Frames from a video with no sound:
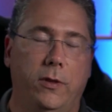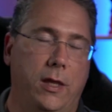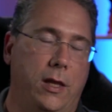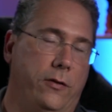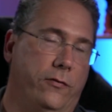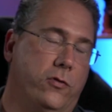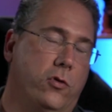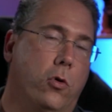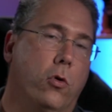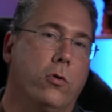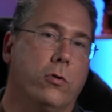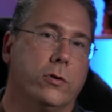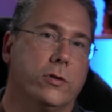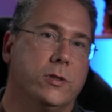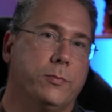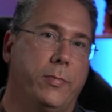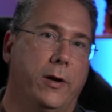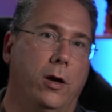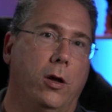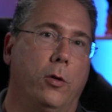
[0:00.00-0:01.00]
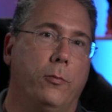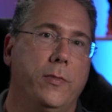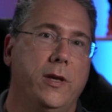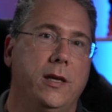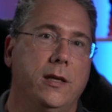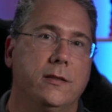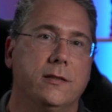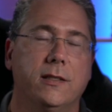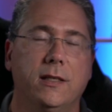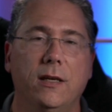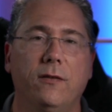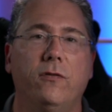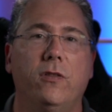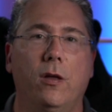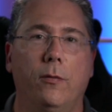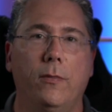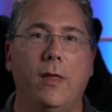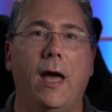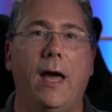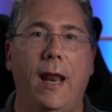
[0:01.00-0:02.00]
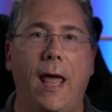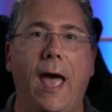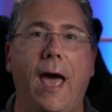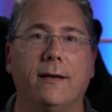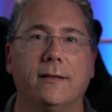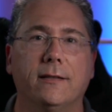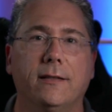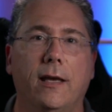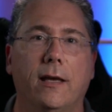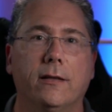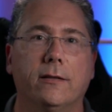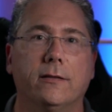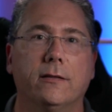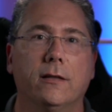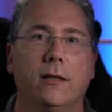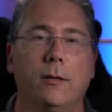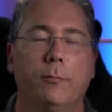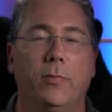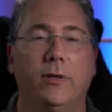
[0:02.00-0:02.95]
then of course, by all means, give them that access.